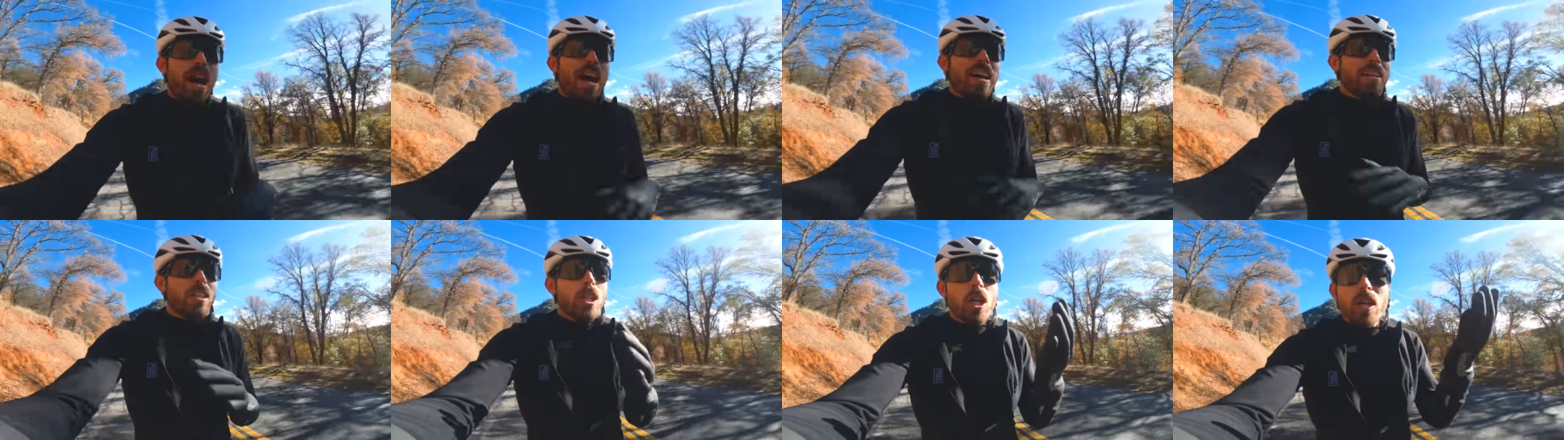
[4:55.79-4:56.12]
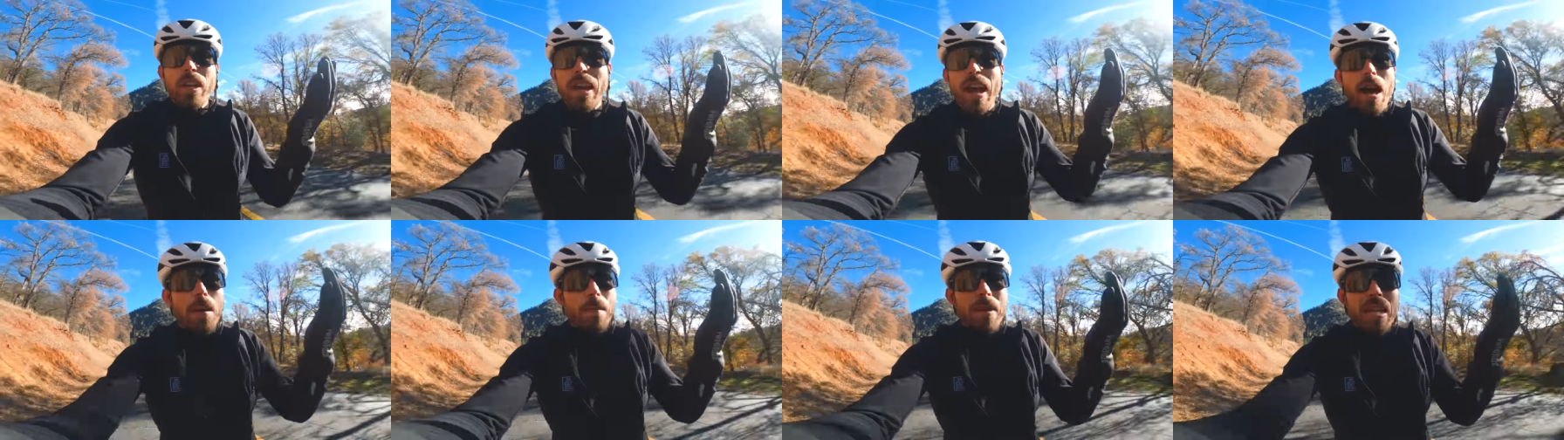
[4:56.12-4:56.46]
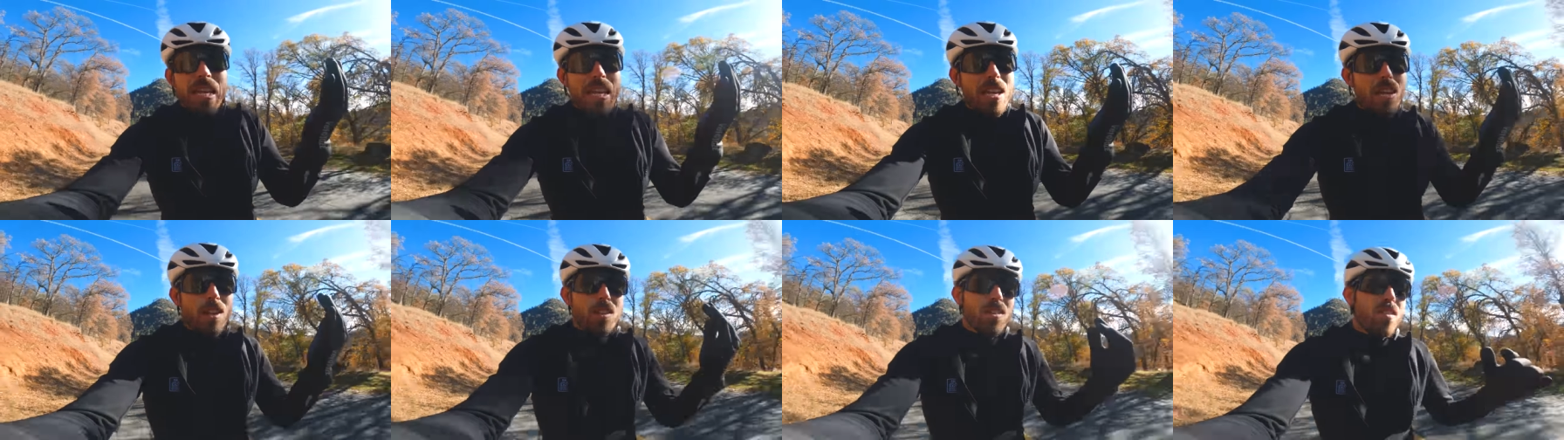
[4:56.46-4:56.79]
I took how
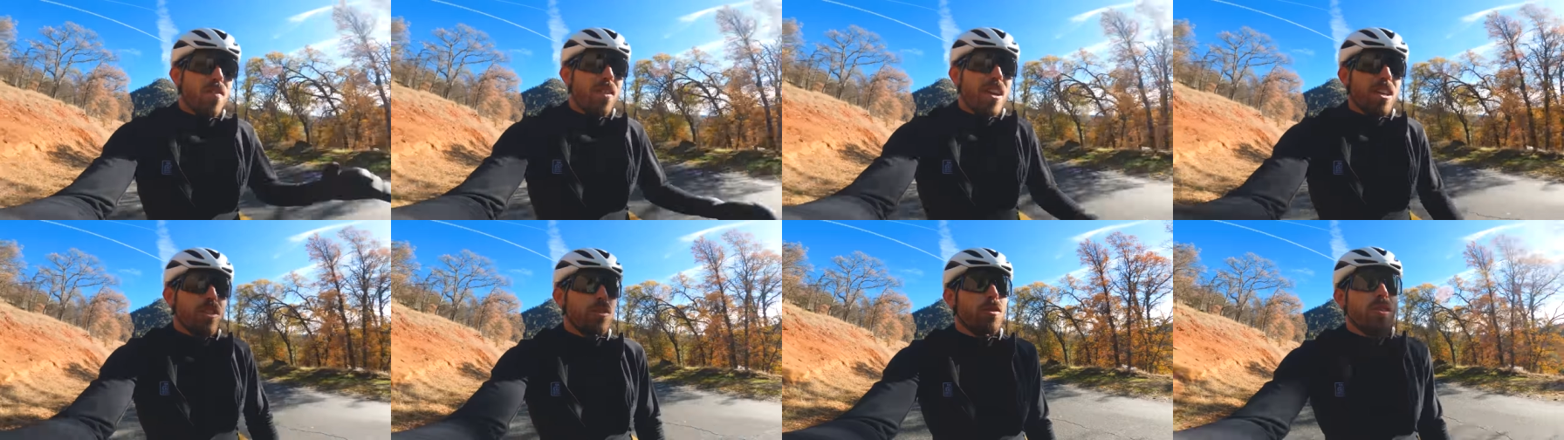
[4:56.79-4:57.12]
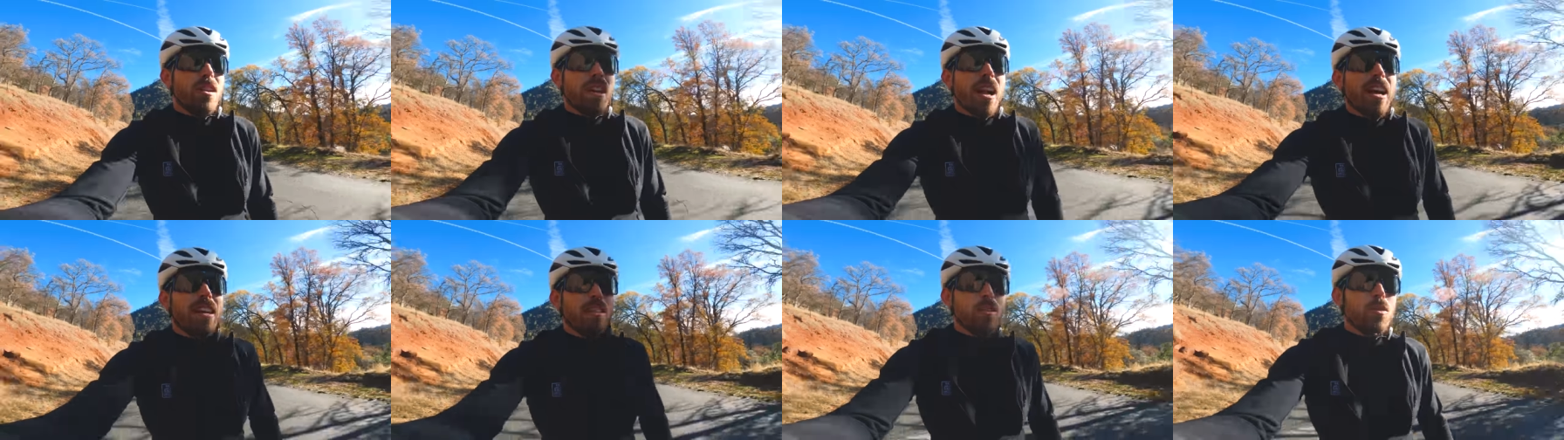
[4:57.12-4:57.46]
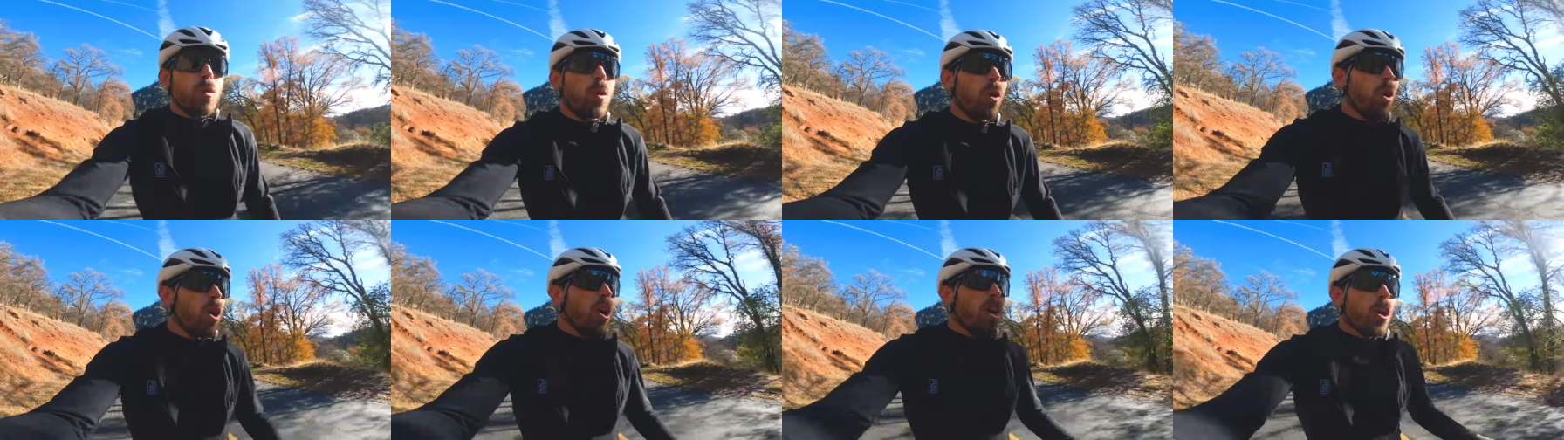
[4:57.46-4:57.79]
many years of history in high
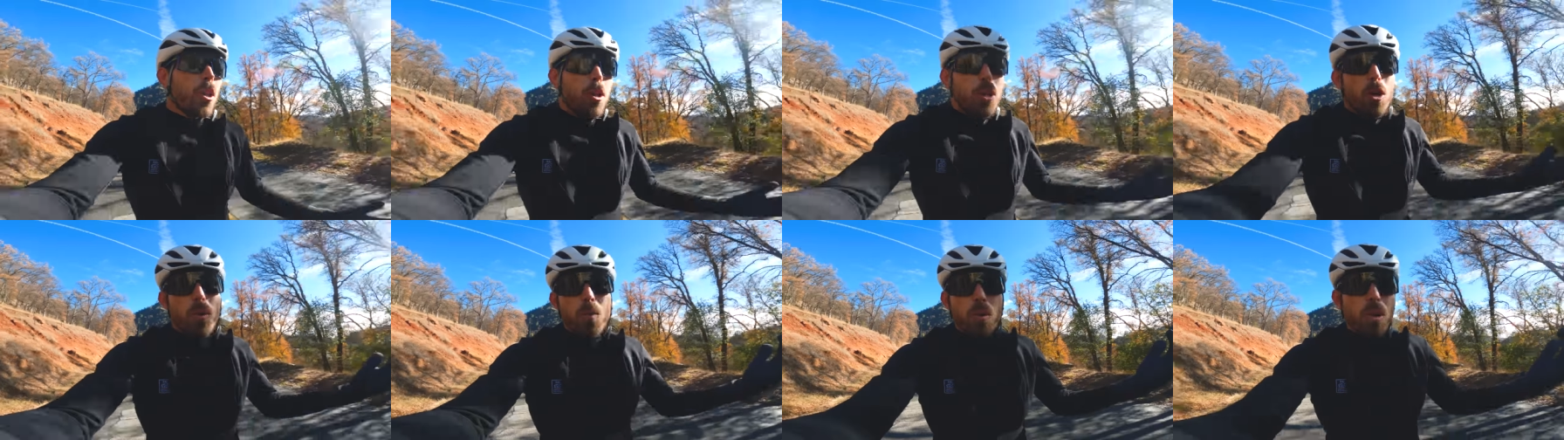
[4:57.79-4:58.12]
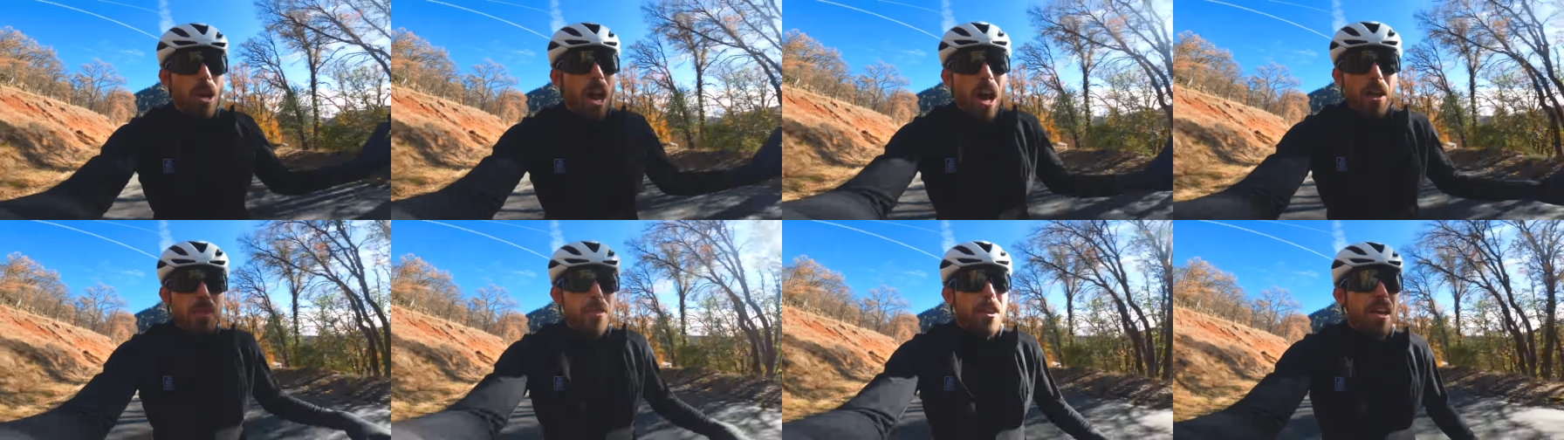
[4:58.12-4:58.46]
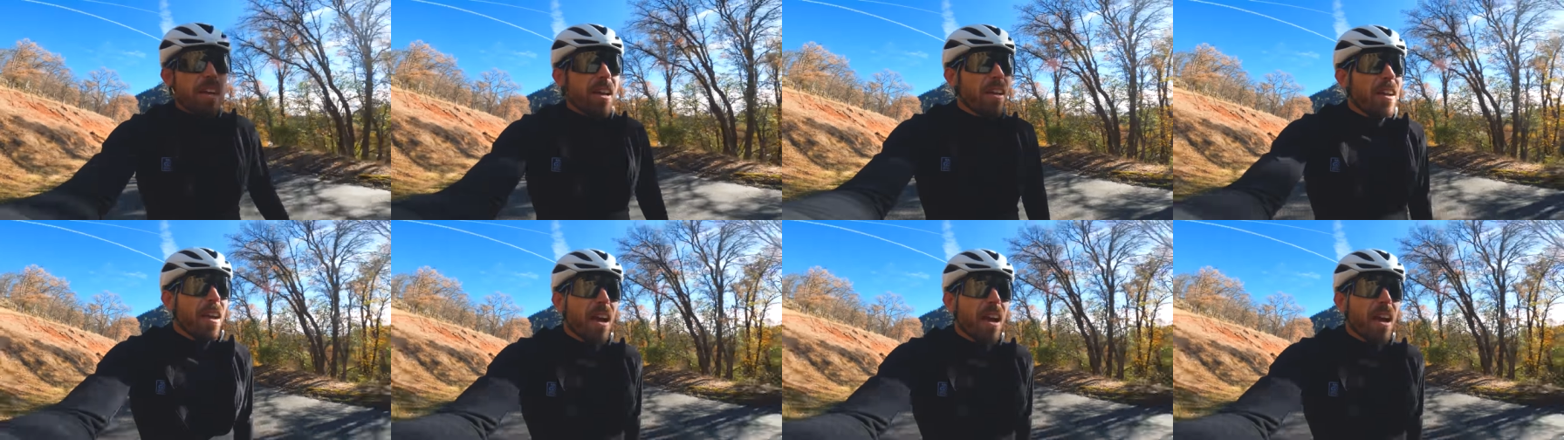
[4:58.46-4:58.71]
school, knew nothing.